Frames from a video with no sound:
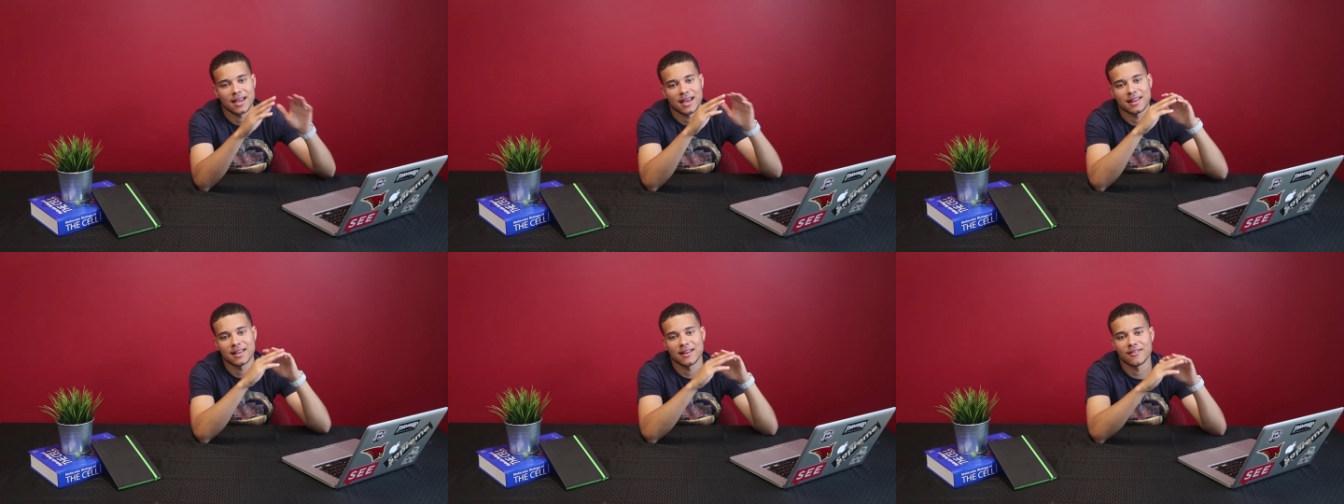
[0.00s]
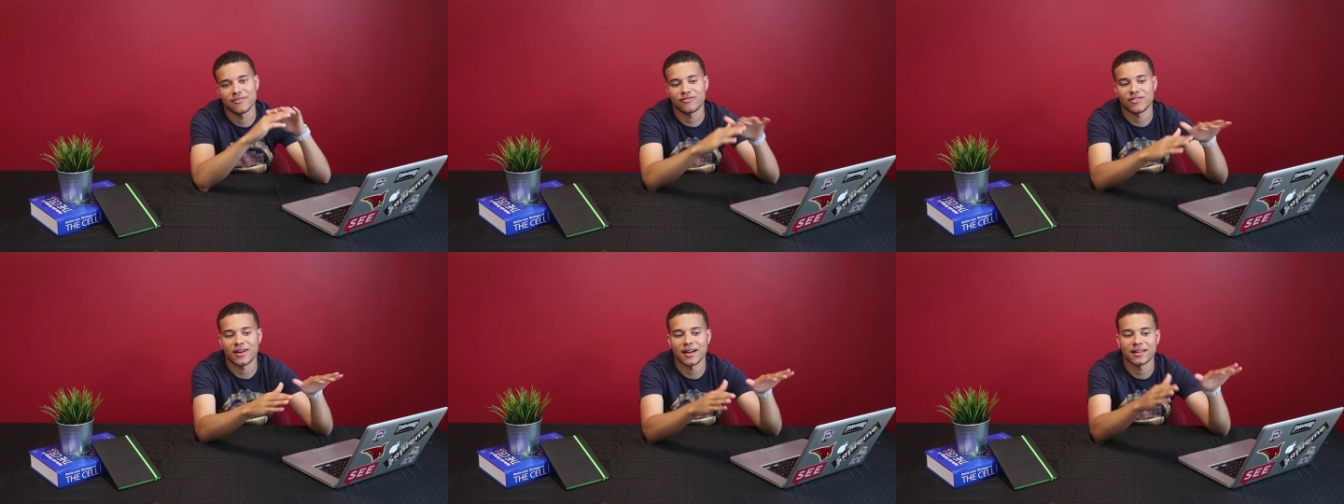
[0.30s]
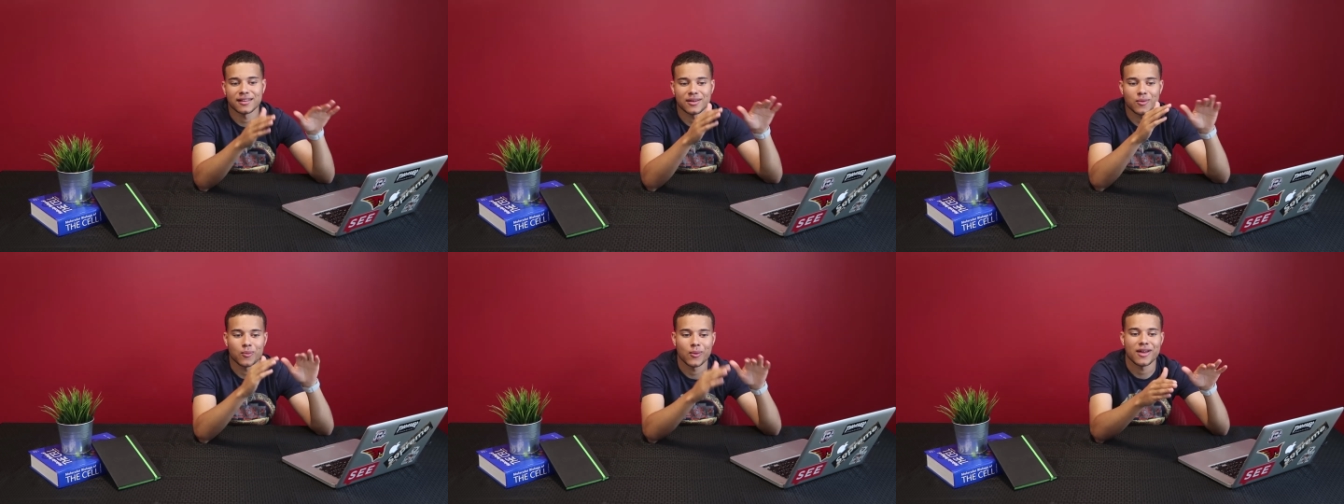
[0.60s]
and then
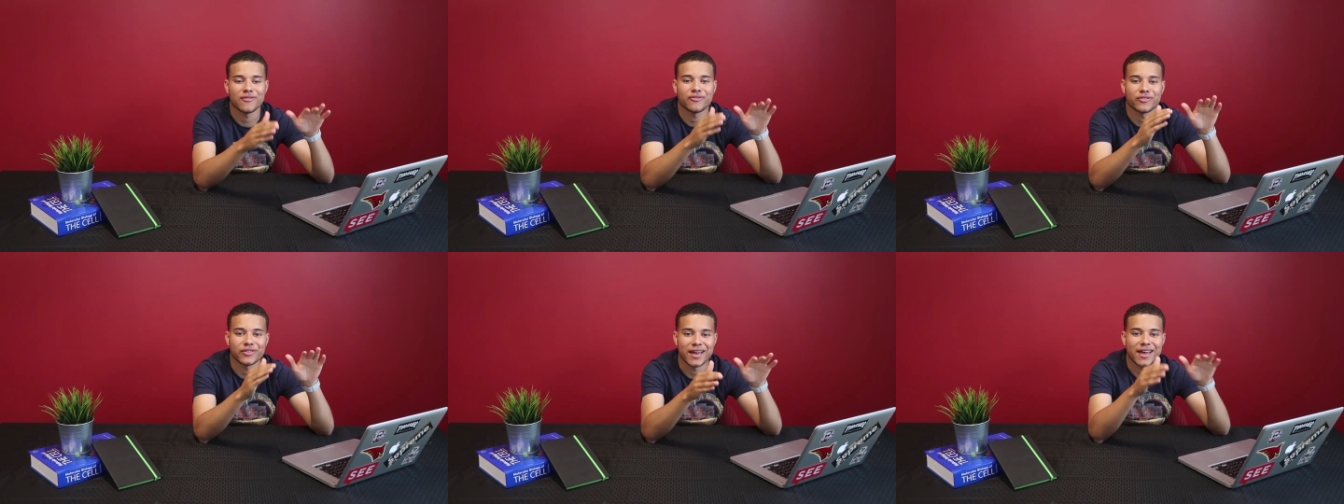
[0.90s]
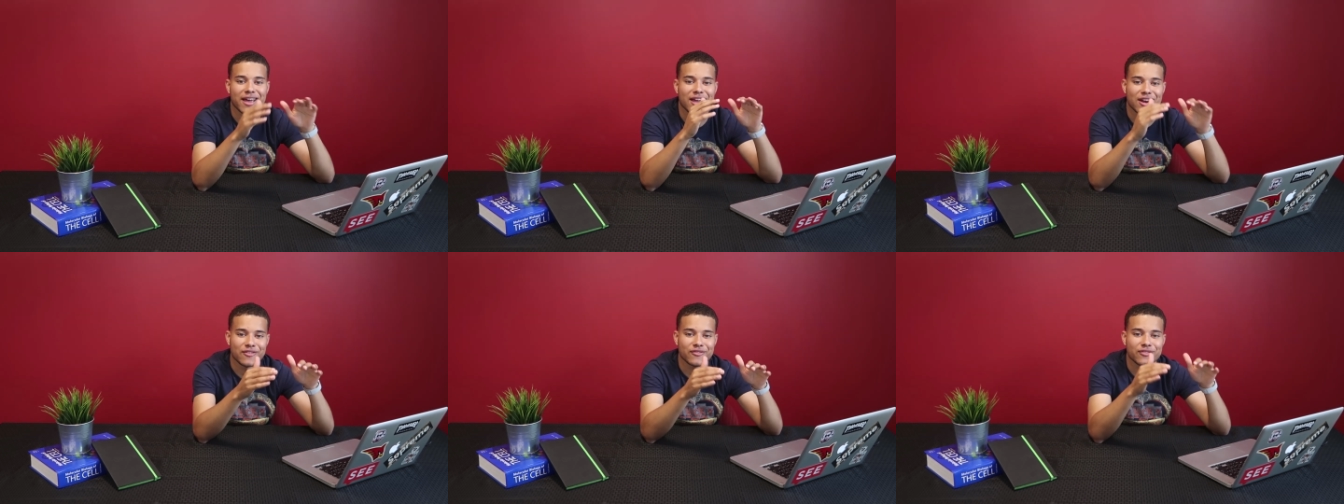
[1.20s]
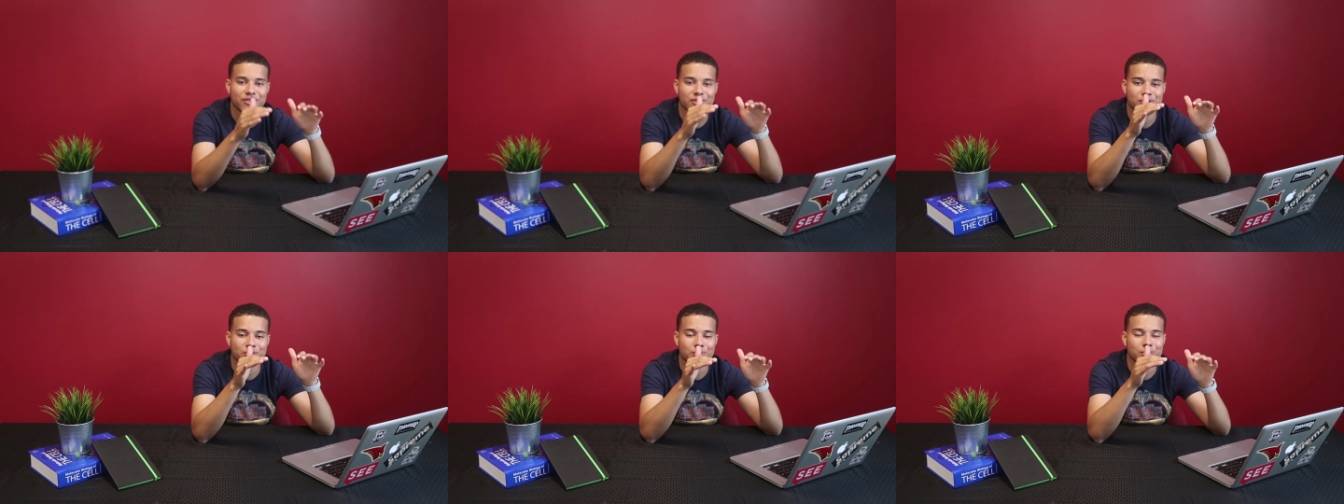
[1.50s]
finally wait for that
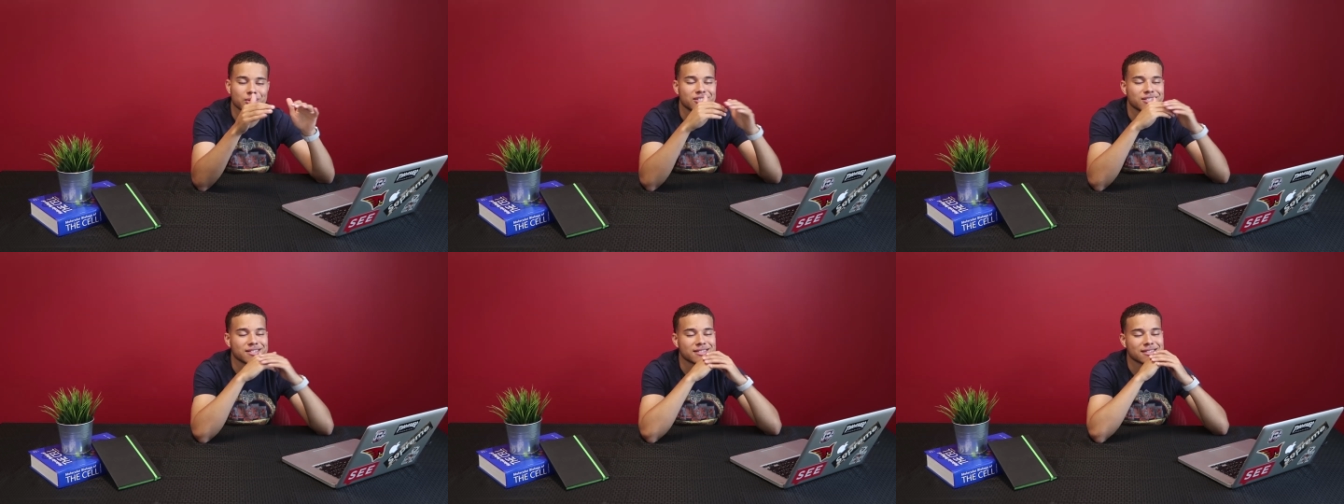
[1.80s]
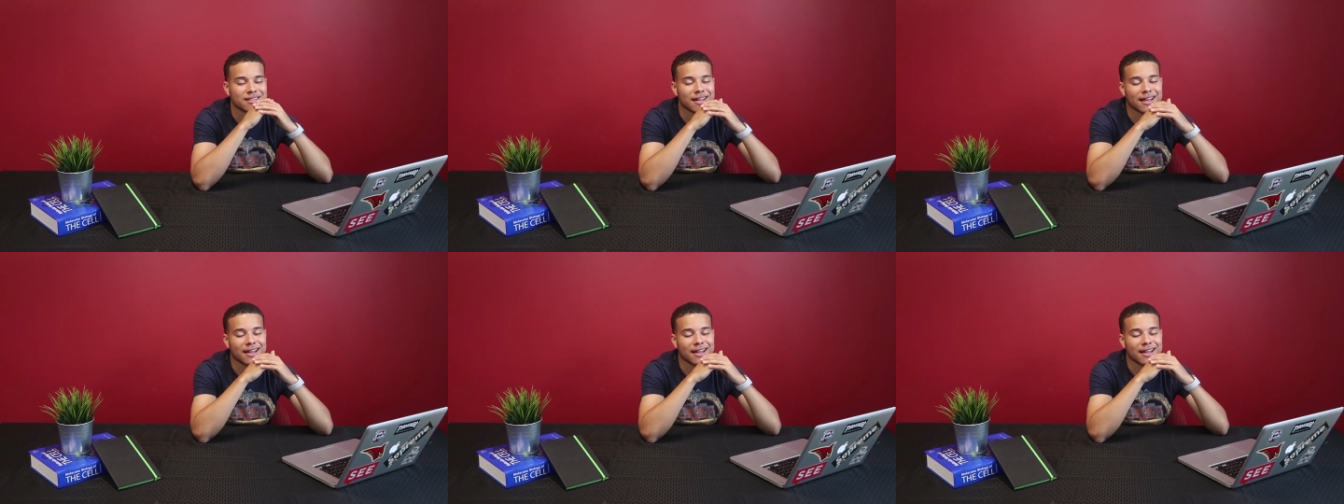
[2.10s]
interview, which is,